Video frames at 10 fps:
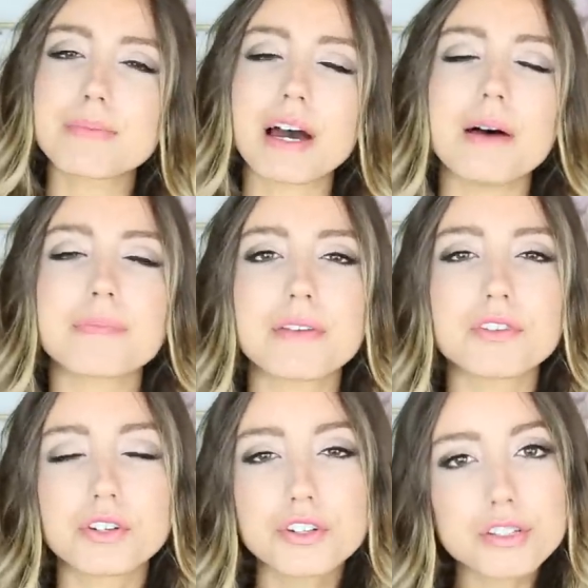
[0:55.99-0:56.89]
But if
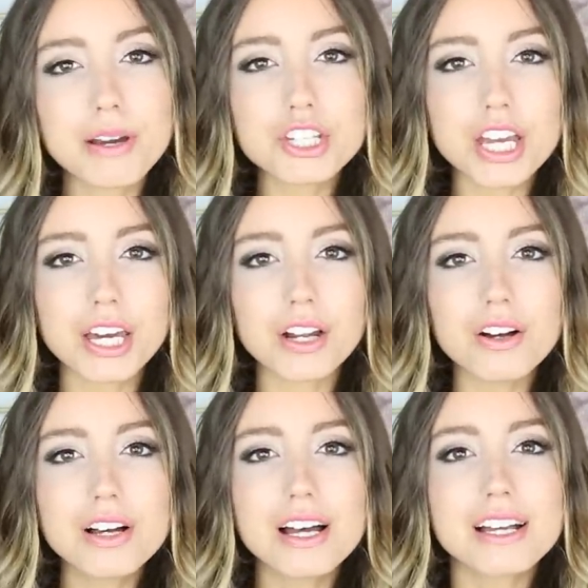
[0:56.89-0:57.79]
you're new to my
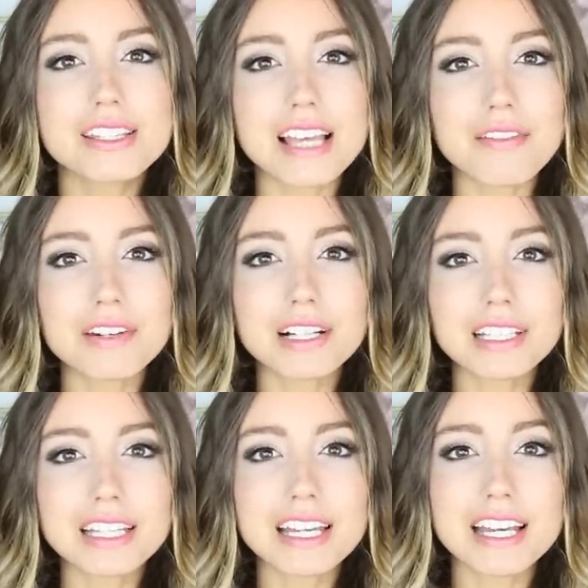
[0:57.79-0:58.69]
channel,
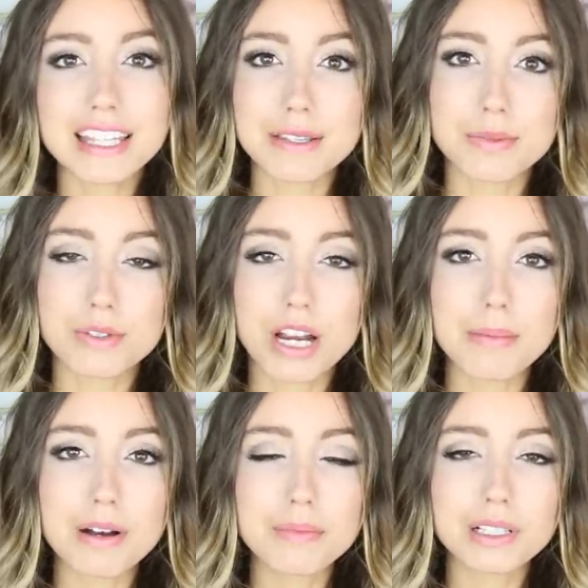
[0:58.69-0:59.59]
definitely hit that
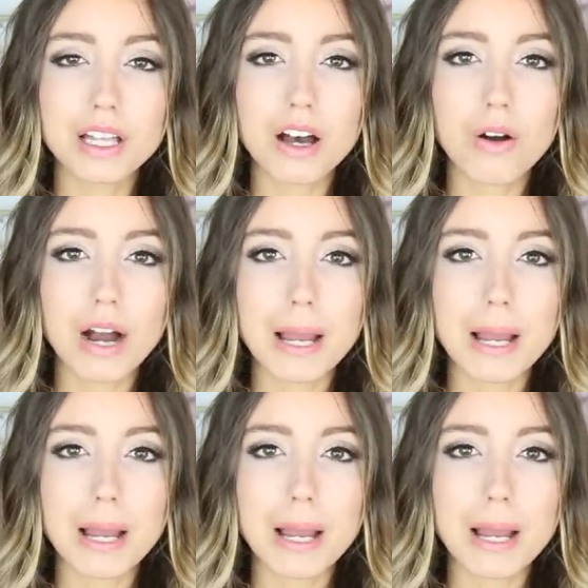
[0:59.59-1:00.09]
subscribe button below.